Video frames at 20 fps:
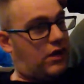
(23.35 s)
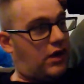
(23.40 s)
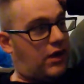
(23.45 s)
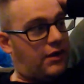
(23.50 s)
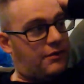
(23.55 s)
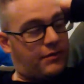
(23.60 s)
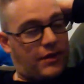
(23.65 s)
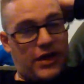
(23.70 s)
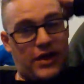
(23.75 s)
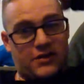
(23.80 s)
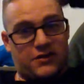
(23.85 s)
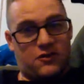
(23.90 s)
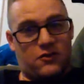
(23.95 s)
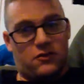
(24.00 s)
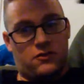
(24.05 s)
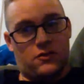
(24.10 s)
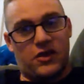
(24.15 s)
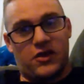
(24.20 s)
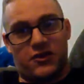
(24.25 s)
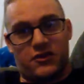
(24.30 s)
I'm back to
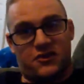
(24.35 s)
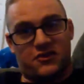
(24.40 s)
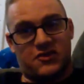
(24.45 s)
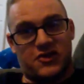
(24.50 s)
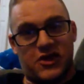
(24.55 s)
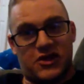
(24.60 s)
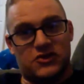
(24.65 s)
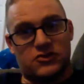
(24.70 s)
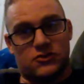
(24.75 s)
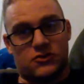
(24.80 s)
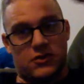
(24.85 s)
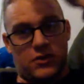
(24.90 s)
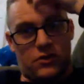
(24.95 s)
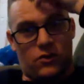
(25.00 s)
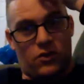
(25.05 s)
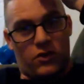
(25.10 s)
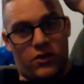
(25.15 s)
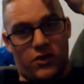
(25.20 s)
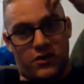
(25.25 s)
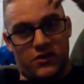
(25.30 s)
a regular schedule at
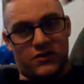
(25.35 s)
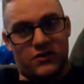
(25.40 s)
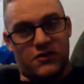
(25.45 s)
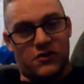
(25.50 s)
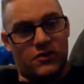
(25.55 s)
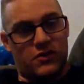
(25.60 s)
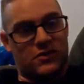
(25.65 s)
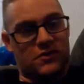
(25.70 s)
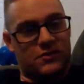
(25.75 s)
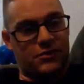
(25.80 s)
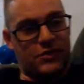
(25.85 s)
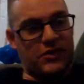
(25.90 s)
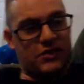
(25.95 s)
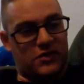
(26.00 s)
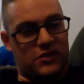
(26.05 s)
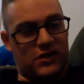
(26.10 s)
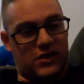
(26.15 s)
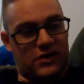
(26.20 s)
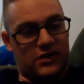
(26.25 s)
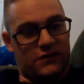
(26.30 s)
work, so it's
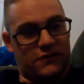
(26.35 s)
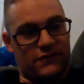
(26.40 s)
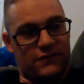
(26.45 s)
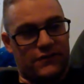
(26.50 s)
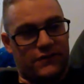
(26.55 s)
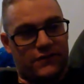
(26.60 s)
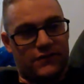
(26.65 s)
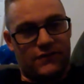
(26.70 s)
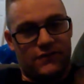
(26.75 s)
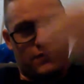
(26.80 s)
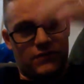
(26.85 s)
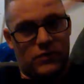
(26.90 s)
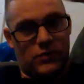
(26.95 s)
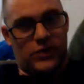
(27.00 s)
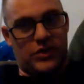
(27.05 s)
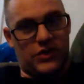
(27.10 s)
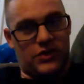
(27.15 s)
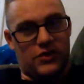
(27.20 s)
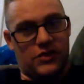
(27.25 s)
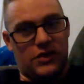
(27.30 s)
been kind of
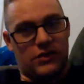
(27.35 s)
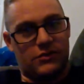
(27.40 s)
weird.